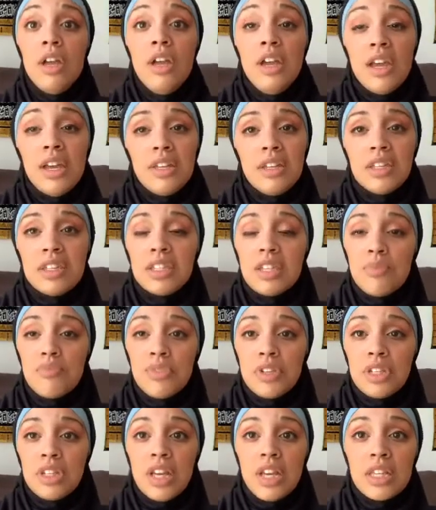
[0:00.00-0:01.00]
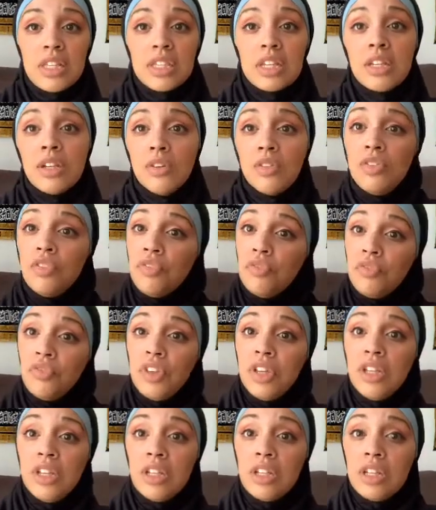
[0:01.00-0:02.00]
and it's something that's gonna
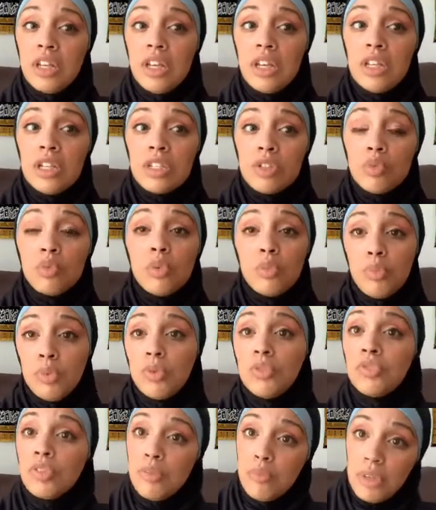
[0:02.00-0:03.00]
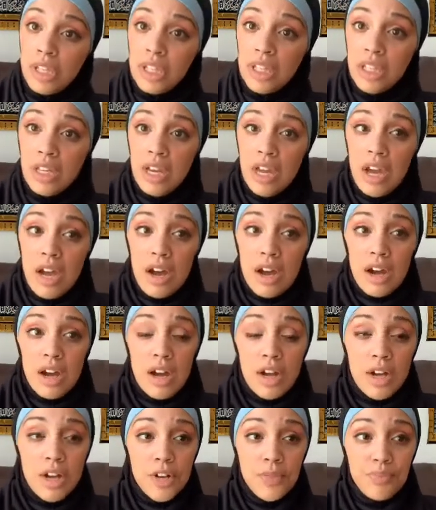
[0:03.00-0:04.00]
fit and is suitable for me.
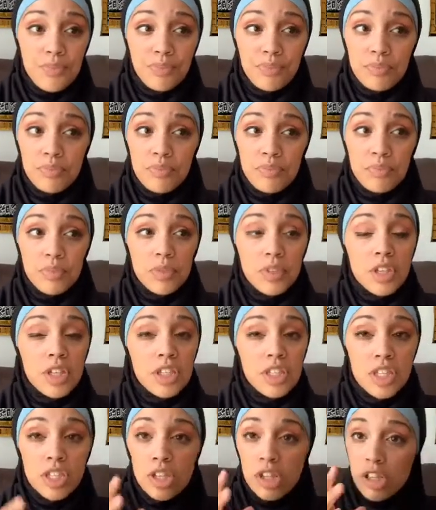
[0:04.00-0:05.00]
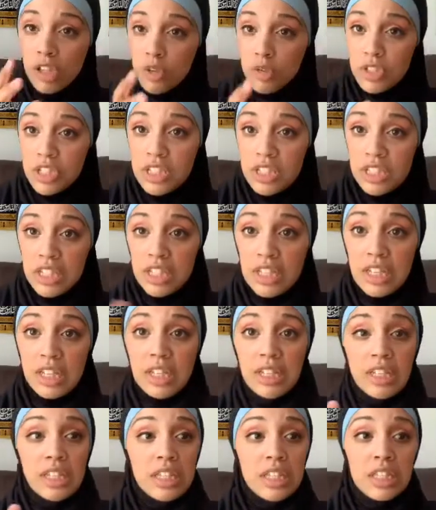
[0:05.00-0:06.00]
Um, it's close knit.
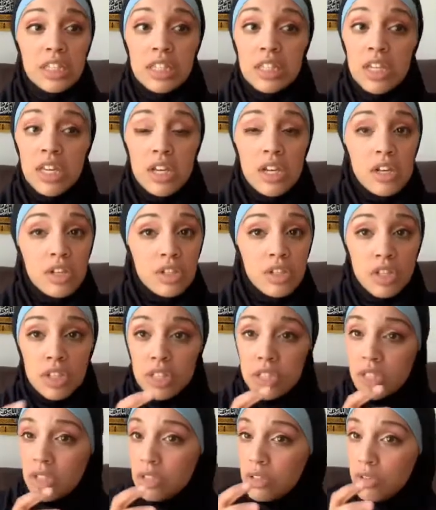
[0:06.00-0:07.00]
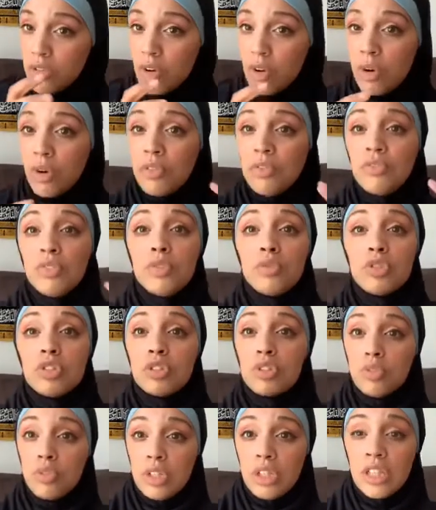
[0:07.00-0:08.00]
It's just, you know, a few
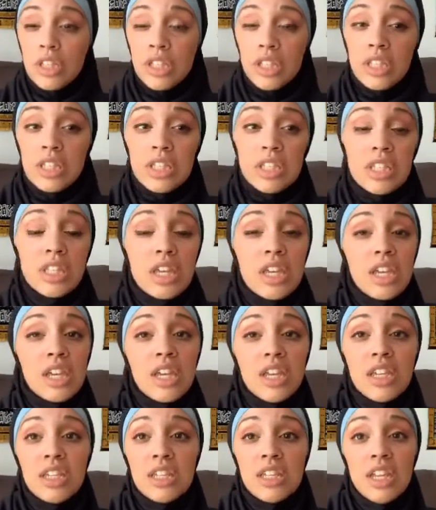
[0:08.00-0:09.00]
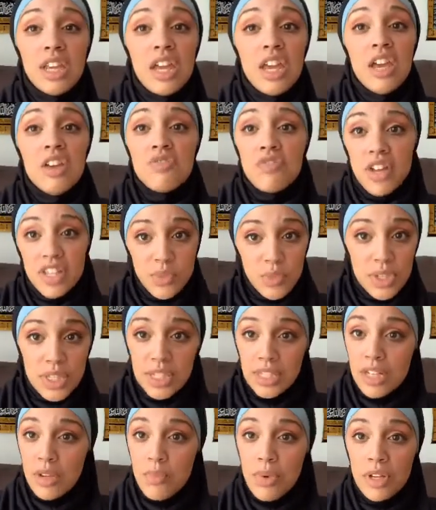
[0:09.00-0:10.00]
students. And that's what's going
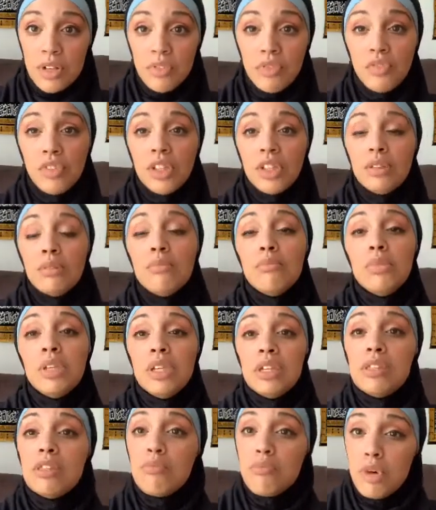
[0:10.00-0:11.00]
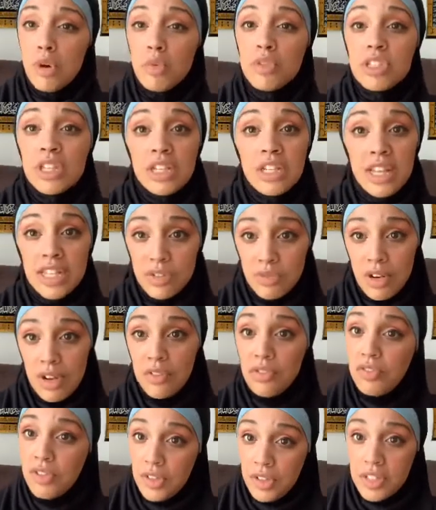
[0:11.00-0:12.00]
to benefit me the most. And that's what I
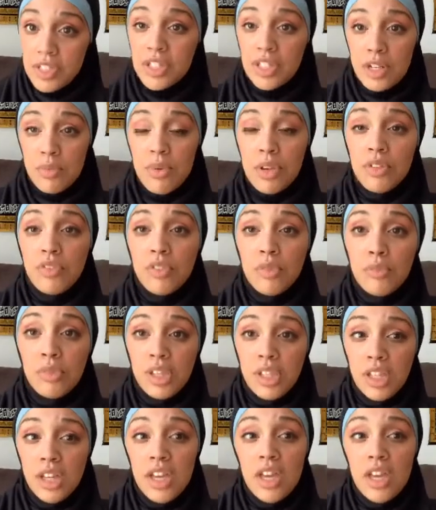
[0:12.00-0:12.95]
feel it's going to benefit me.